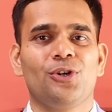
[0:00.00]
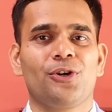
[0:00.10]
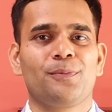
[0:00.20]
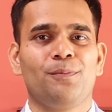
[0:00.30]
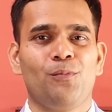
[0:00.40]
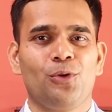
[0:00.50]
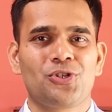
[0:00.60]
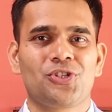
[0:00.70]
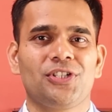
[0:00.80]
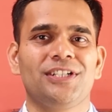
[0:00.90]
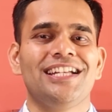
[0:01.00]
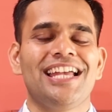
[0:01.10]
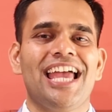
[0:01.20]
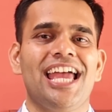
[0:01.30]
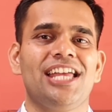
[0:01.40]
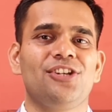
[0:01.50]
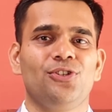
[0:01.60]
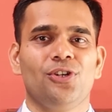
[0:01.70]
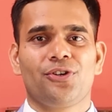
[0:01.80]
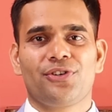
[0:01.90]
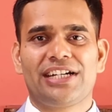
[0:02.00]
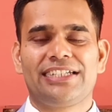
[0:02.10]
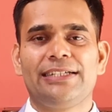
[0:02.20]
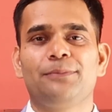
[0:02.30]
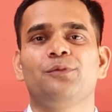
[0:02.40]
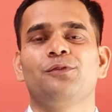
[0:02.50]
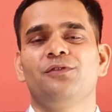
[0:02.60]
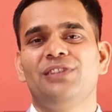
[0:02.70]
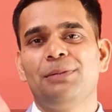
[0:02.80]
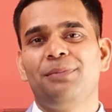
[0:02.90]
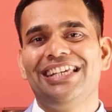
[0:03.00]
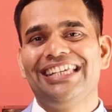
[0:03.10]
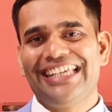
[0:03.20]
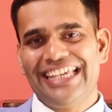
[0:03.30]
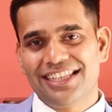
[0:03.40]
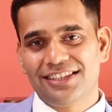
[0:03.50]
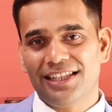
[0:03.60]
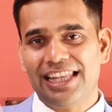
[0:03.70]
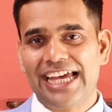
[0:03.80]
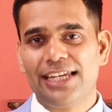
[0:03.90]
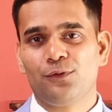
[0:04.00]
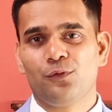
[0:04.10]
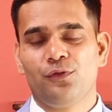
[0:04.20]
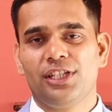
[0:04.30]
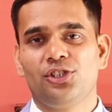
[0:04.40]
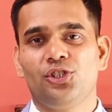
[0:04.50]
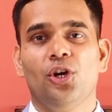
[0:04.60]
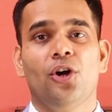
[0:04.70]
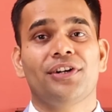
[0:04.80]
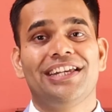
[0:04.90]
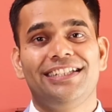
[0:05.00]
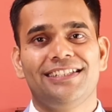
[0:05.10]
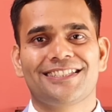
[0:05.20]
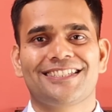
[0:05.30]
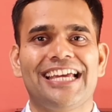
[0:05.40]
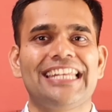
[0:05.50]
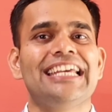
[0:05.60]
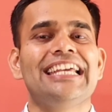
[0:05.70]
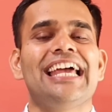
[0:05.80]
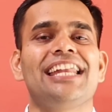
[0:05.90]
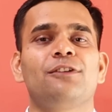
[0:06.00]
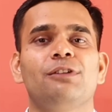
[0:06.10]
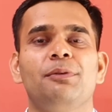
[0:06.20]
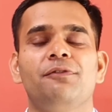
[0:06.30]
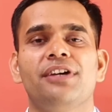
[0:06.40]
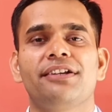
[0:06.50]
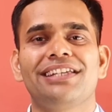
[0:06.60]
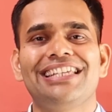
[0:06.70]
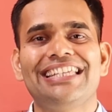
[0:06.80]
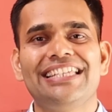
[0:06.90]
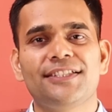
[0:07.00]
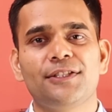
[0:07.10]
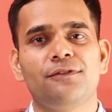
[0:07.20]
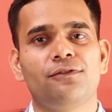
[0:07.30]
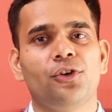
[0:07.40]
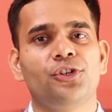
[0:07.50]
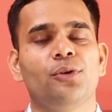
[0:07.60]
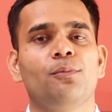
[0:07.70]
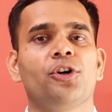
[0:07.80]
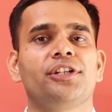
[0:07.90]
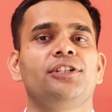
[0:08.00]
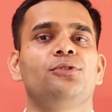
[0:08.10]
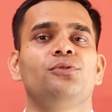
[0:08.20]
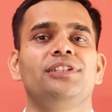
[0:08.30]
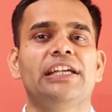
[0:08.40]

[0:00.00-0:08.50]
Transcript: your posture and your rectum will be in the line with your intestine, and it will be very easy for your body to